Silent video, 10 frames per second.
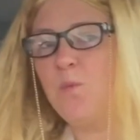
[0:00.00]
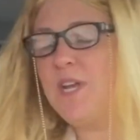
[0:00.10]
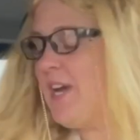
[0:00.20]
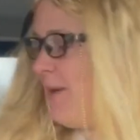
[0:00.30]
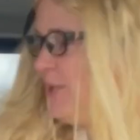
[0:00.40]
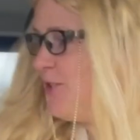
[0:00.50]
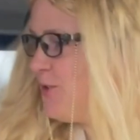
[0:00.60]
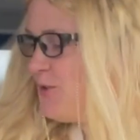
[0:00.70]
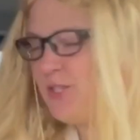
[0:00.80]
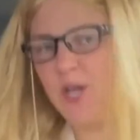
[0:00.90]
you're happy to
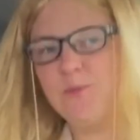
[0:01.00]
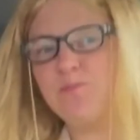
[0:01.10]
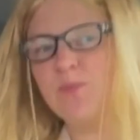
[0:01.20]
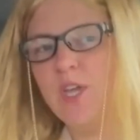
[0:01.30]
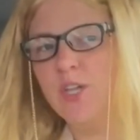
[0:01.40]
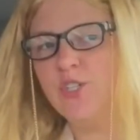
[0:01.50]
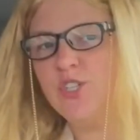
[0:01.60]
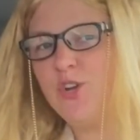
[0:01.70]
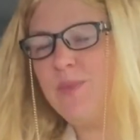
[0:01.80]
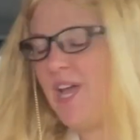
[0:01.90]
do so,
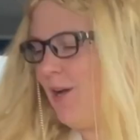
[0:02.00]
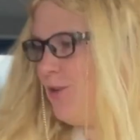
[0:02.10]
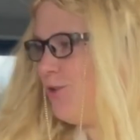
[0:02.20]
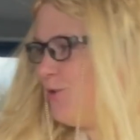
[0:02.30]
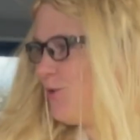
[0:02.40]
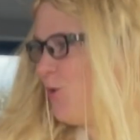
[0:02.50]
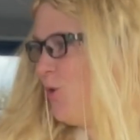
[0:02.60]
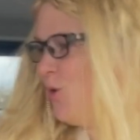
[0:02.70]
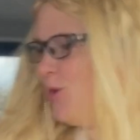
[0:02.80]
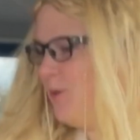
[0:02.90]
show me how you'd use the
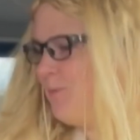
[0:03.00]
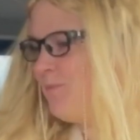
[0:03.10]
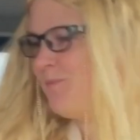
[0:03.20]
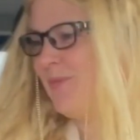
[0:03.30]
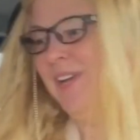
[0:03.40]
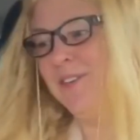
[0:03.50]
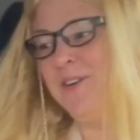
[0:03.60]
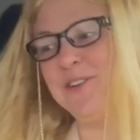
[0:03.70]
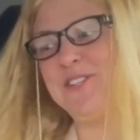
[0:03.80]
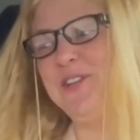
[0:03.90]
horn.
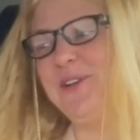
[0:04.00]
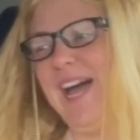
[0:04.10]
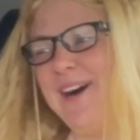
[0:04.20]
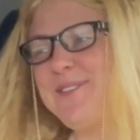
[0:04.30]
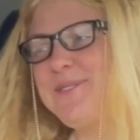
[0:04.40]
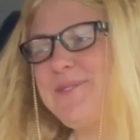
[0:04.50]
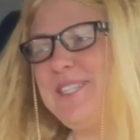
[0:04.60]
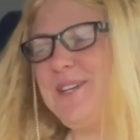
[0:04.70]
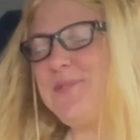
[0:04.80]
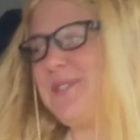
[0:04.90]
Not too loud,
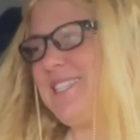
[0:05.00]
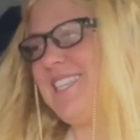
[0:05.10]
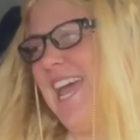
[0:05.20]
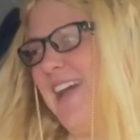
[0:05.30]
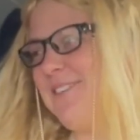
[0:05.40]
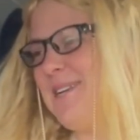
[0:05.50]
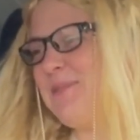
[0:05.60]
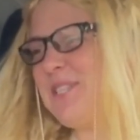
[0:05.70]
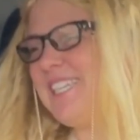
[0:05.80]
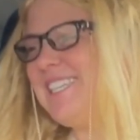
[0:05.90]
we don't want to scare anybody.